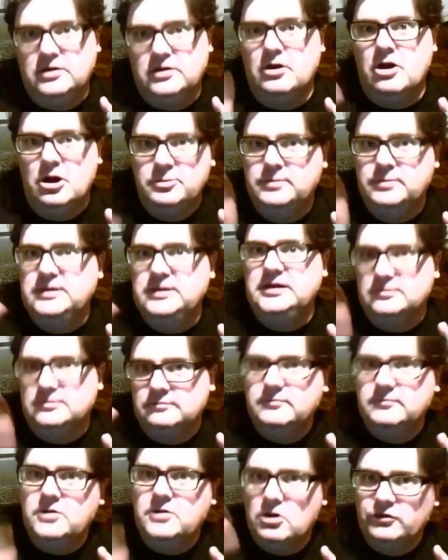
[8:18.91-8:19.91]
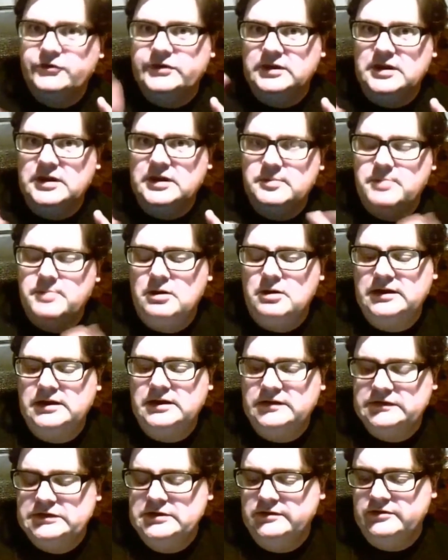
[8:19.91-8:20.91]
opening and constantly polling
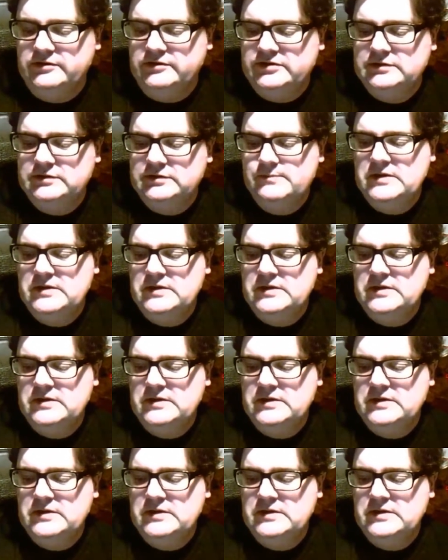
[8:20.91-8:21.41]
a service.